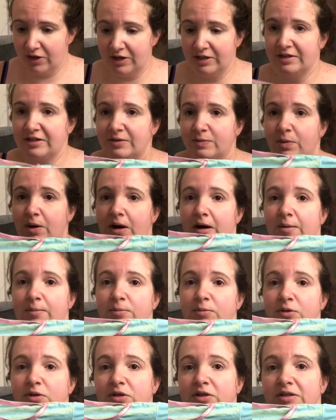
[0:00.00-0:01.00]
this
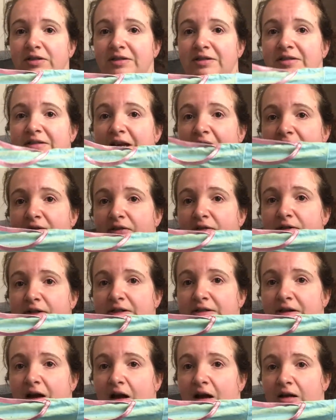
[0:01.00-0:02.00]
one was Sarah
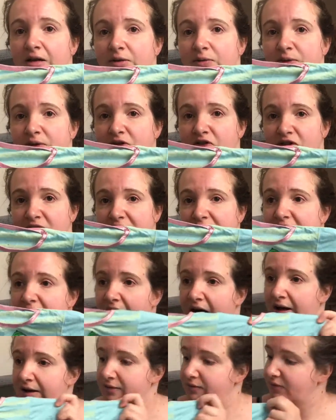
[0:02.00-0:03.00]
and Duck, which she
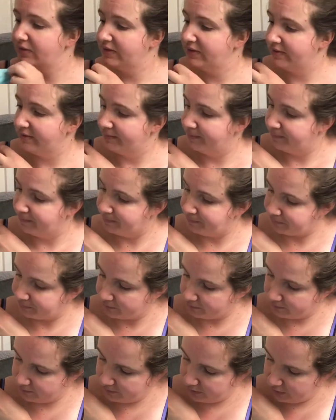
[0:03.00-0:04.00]
loves.
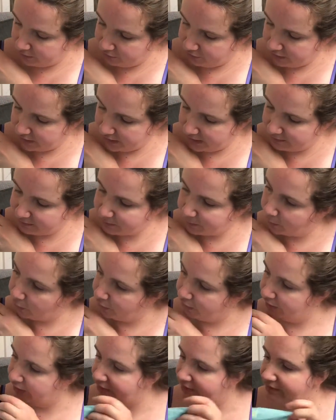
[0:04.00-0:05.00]
She keeps
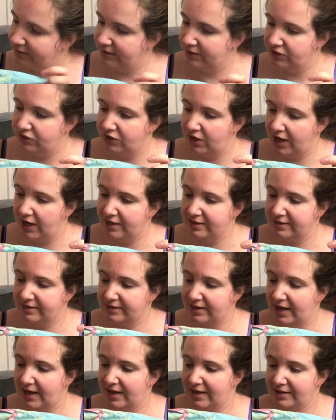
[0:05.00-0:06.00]
pointing at a t-shirt and
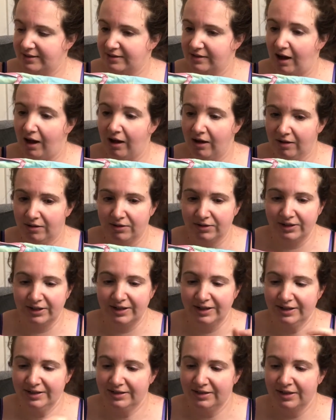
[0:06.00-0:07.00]
saying duck on
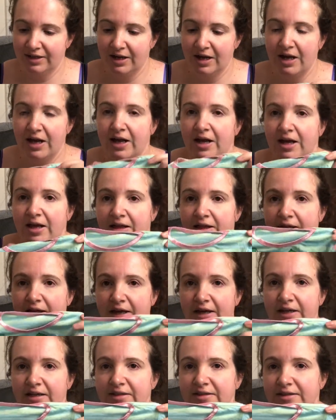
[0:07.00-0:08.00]
it.
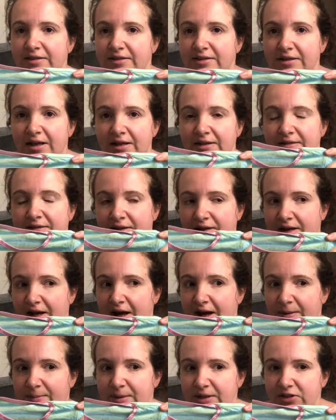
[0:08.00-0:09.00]
This, I don't know
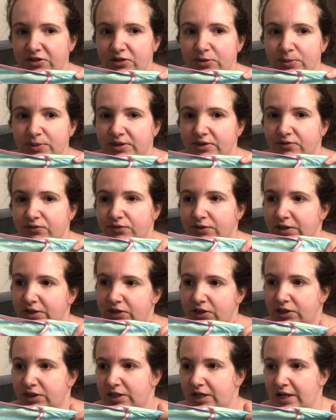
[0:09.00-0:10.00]
how much it was
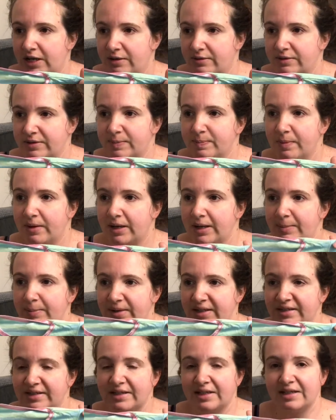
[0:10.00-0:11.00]
originally. It was maybe
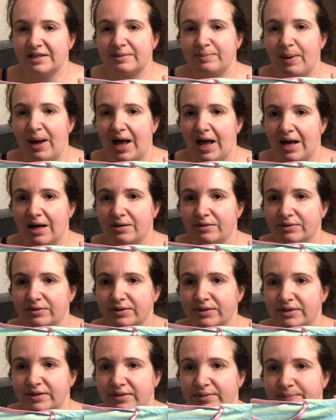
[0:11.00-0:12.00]

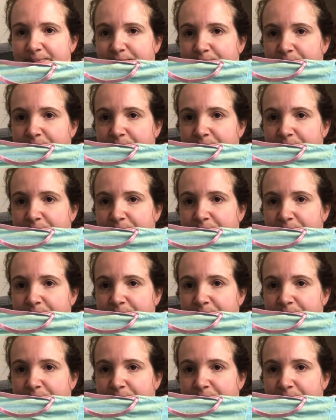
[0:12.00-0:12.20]
£6.